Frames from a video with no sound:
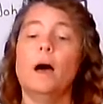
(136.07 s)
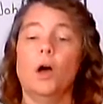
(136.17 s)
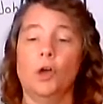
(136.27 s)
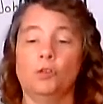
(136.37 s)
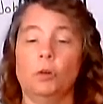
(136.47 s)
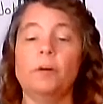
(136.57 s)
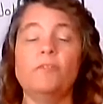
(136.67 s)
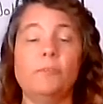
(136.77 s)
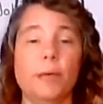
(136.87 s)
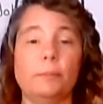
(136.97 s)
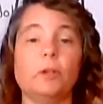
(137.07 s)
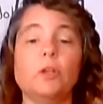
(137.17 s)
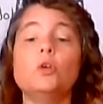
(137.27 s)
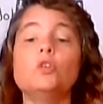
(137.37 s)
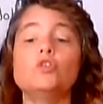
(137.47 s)
A group of
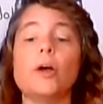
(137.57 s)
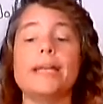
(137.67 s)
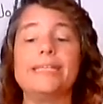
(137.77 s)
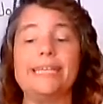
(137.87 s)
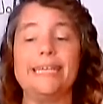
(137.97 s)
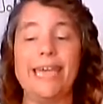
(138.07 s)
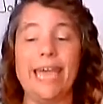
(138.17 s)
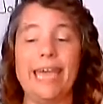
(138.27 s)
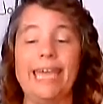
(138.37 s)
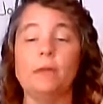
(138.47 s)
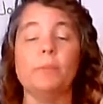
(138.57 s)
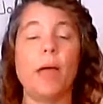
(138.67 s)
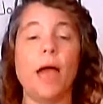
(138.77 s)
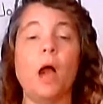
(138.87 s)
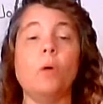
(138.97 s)
people who tried to gain
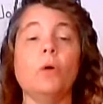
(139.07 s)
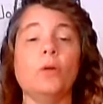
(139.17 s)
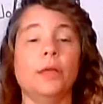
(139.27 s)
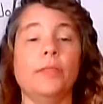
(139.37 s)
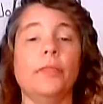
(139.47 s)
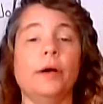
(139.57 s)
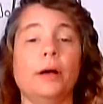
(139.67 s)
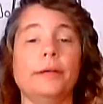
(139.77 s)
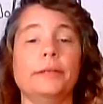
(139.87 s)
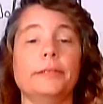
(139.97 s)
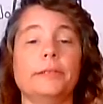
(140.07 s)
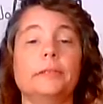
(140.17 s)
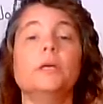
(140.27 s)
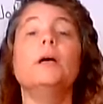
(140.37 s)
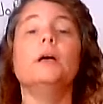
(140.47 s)
power in the
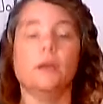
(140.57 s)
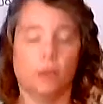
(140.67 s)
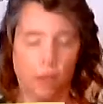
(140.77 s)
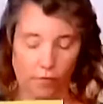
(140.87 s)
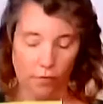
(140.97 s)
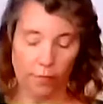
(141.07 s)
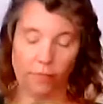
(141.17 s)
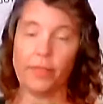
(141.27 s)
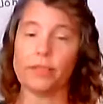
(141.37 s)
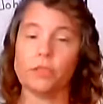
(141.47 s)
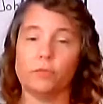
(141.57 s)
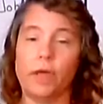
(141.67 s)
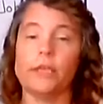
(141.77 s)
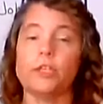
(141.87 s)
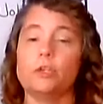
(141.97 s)
government. That's
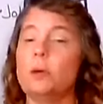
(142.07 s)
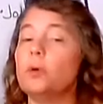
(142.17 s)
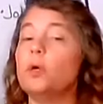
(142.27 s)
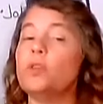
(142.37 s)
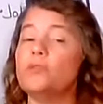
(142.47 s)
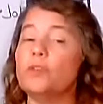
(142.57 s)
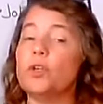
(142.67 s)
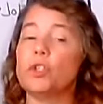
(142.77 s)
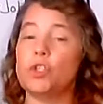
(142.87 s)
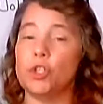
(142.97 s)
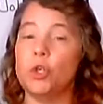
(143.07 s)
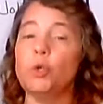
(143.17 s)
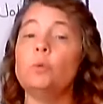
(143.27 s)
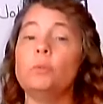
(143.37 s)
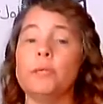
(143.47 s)
right. Do you remember who the first
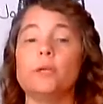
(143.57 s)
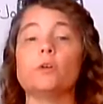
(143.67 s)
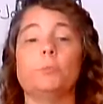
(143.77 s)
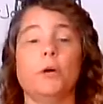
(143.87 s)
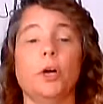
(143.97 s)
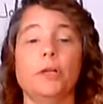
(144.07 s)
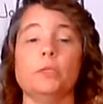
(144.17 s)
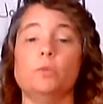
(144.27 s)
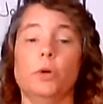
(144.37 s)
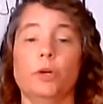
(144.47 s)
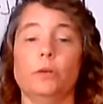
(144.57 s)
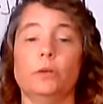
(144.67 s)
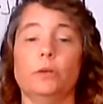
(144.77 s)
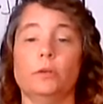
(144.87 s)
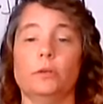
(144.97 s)
2 political parties were?
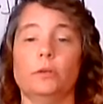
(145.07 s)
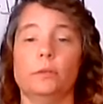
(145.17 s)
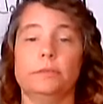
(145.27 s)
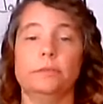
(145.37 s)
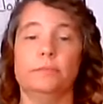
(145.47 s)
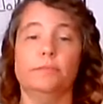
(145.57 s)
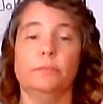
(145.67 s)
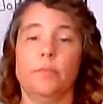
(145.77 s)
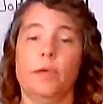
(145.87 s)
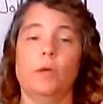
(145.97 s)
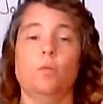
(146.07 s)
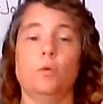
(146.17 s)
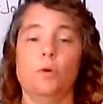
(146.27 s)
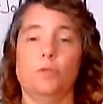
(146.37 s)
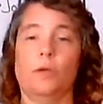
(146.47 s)
They
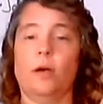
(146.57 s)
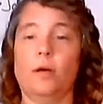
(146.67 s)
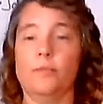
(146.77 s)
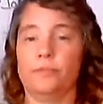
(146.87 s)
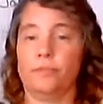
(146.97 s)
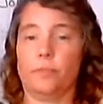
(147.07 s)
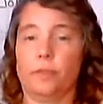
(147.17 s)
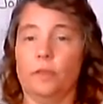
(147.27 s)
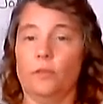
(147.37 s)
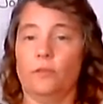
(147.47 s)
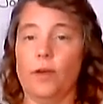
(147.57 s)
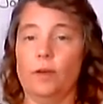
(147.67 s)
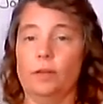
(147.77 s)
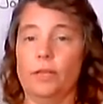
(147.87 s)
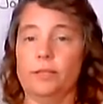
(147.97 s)
were the
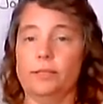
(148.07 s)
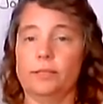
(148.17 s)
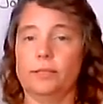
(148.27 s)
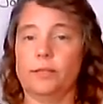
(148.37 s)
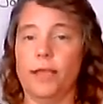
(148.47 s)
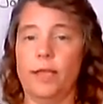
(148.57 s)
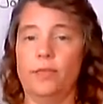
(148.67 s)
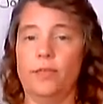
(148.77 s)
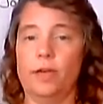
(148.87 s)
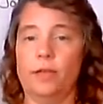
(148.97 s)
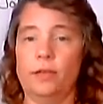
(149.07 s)
Federalists and the